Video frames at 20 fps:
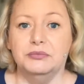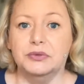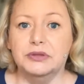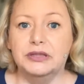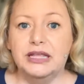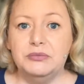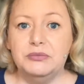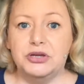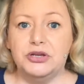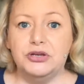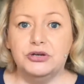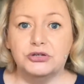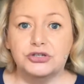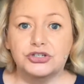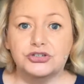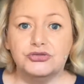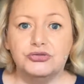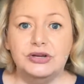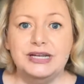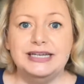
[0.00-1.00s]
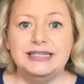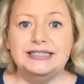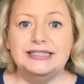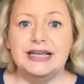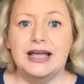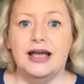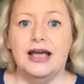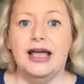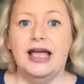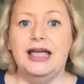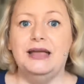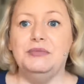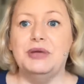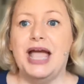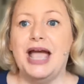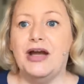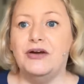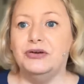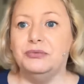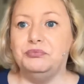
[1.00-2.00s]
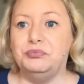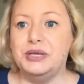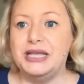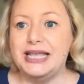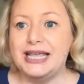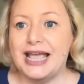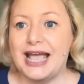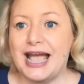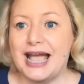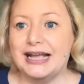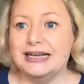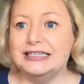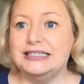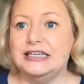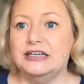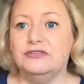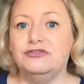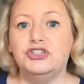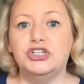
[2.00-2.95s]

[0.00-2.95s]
limit your screen time, how to be active,